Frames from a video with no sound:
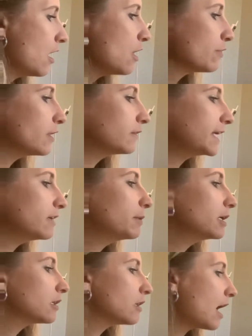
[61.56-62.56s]
The
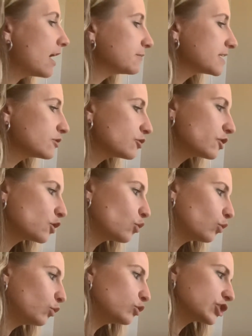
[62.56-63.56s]
ladybug climbs into the
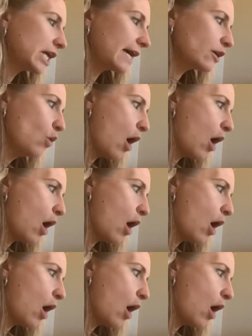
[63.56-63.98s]
cool shadow